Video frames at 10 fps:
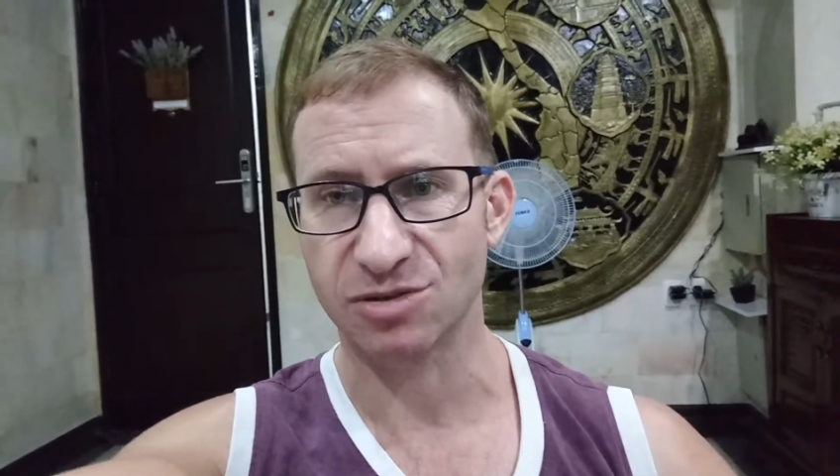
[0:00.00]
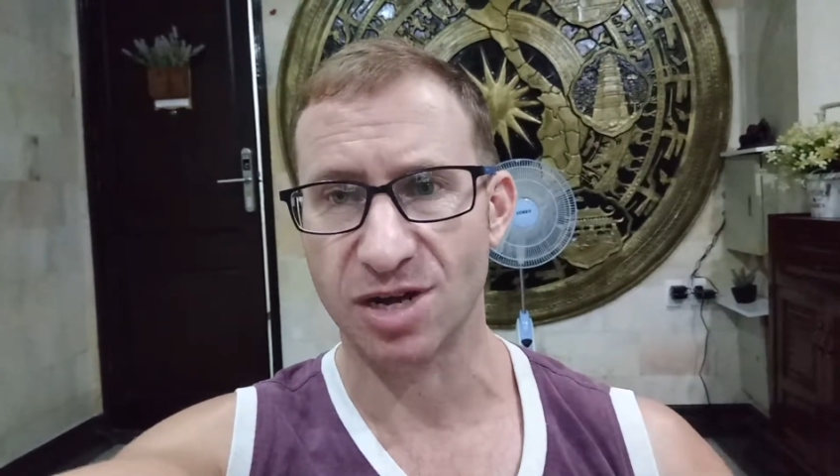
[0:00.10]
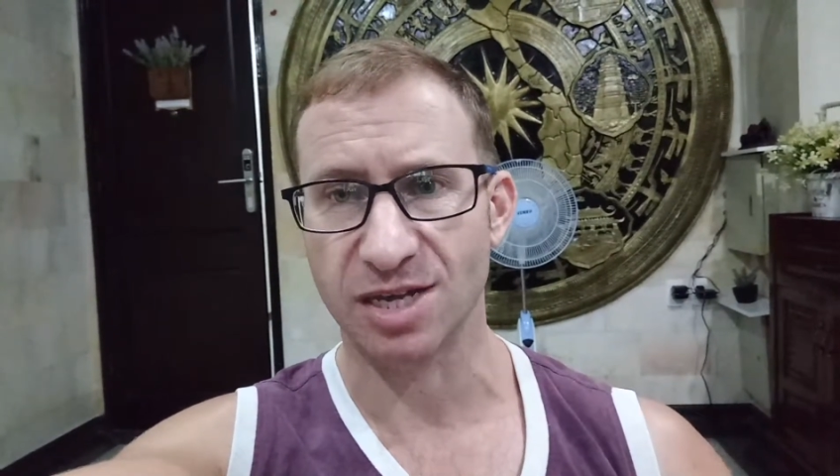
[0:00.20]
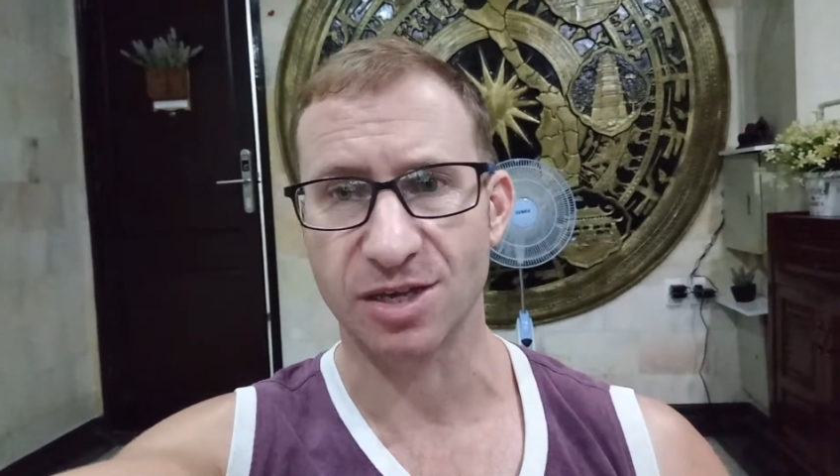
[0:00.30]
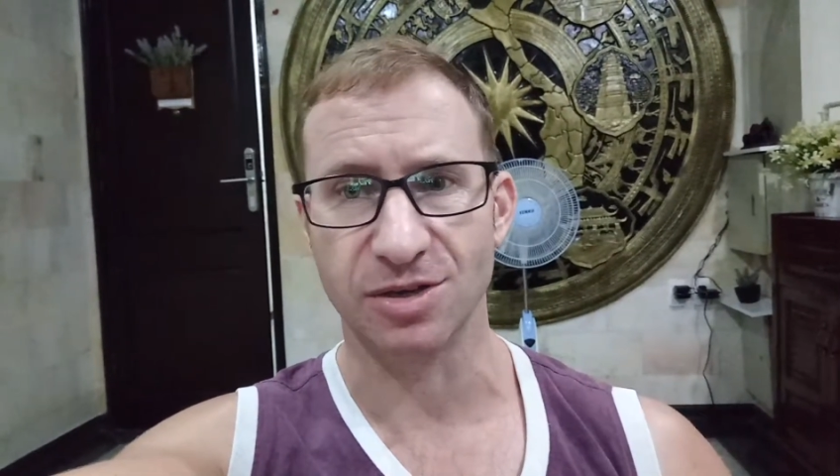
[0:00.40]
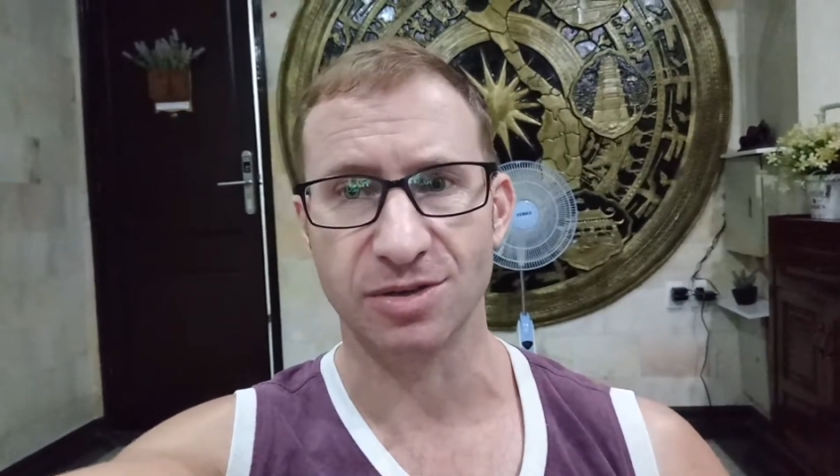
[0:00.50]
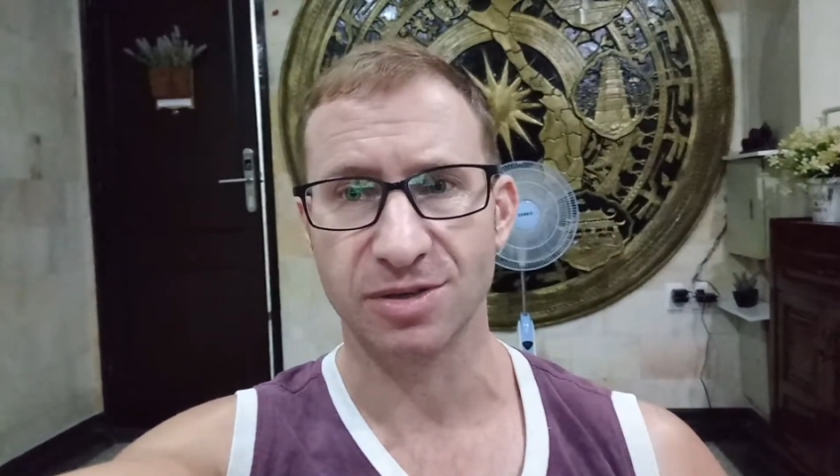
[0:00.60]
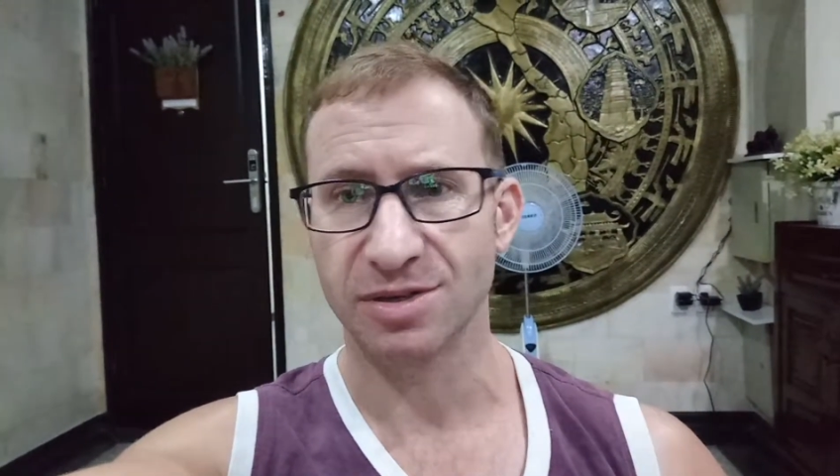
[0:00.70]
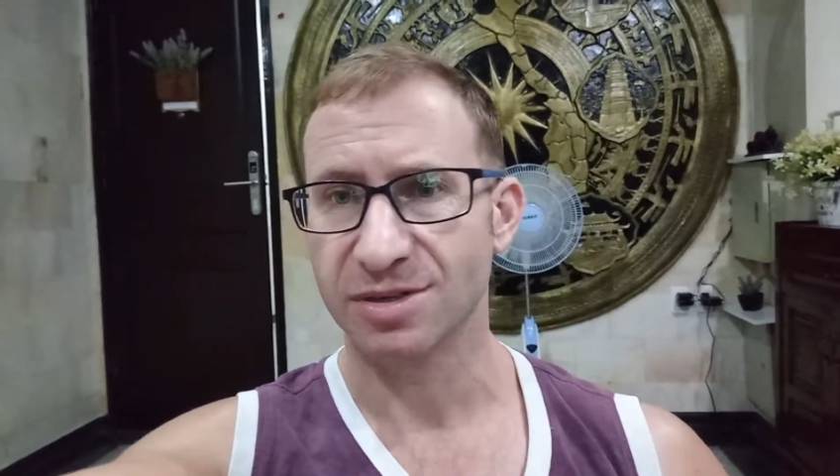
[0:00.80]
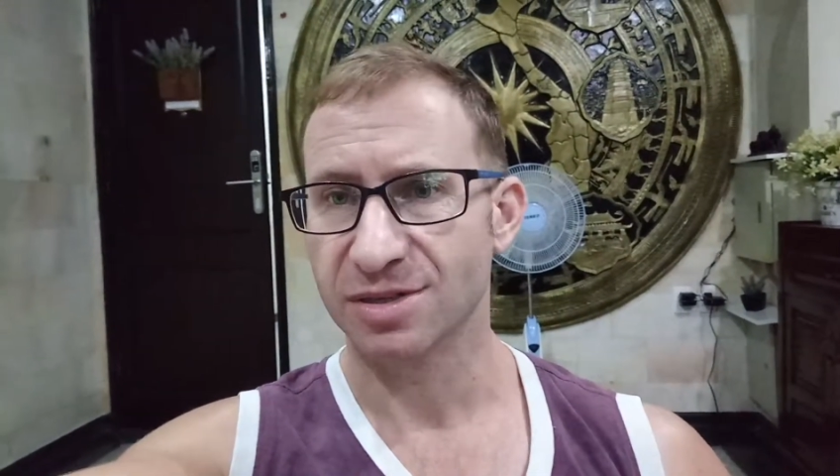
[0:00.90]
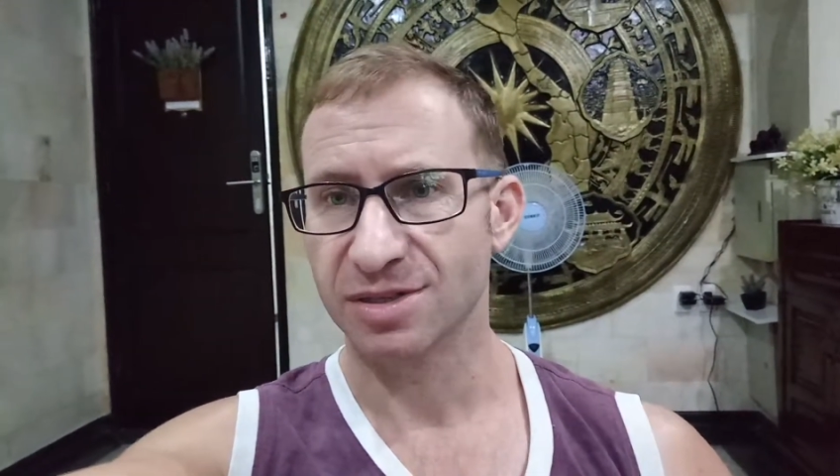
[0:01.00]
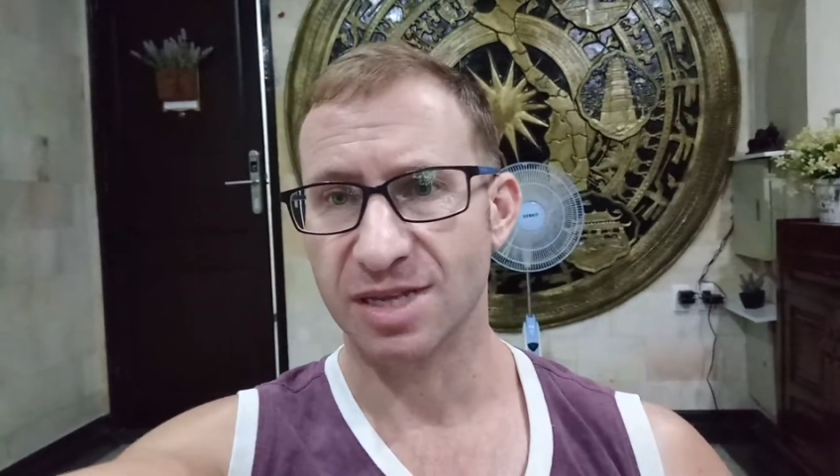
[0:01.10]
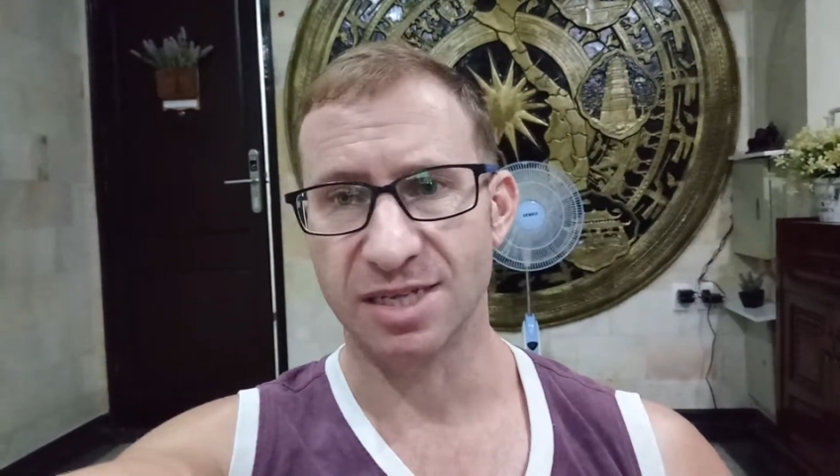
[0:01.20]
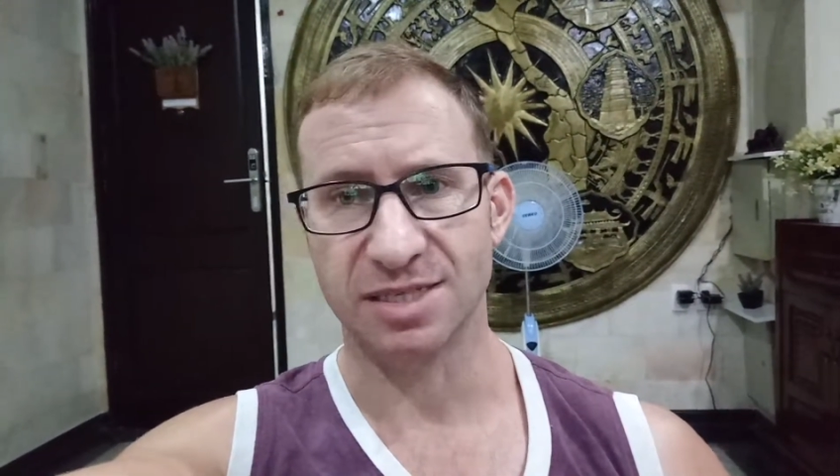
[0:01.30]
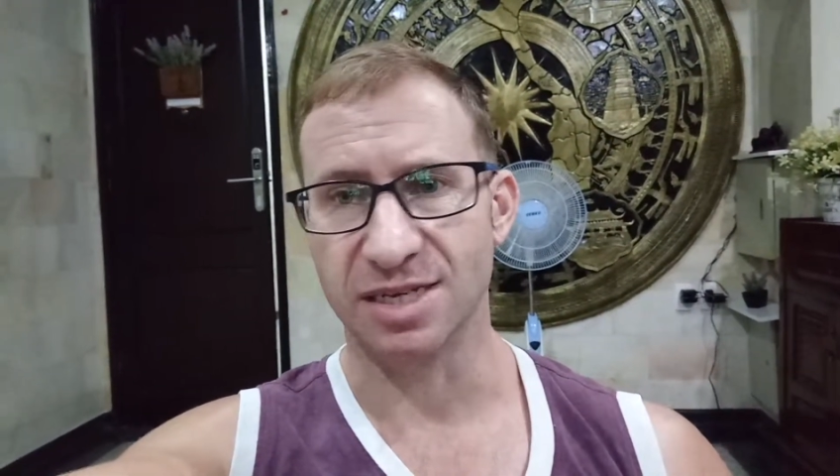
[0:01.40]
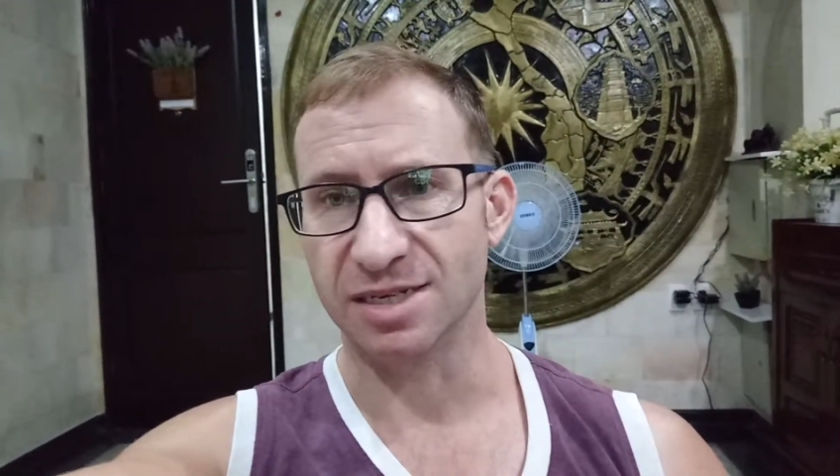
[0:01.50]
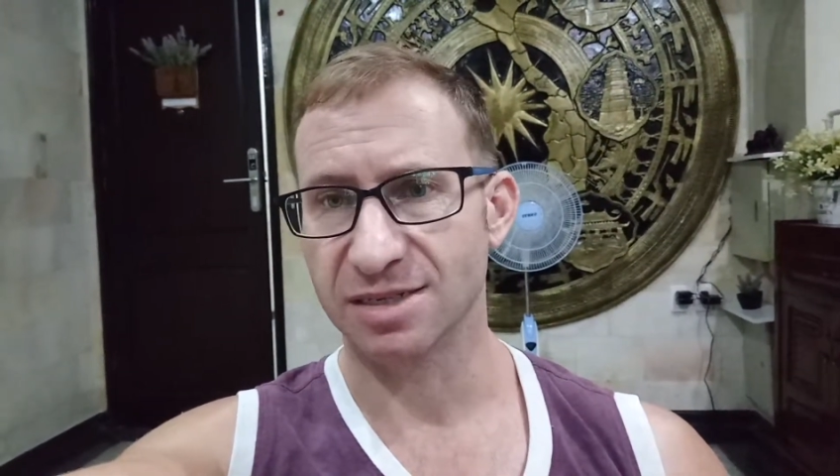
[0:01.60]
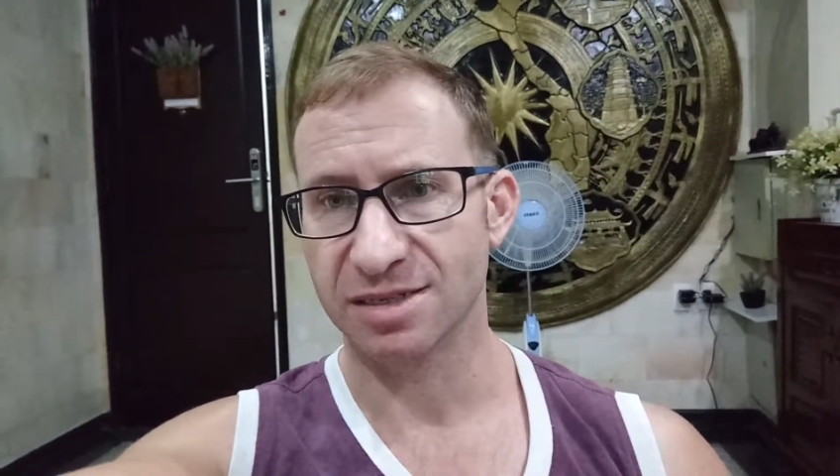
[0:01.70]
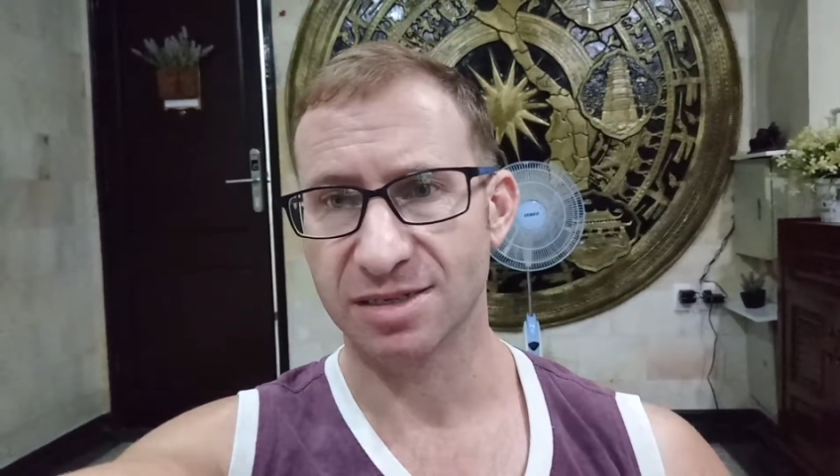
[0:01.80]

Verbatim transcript: strike you, that's it.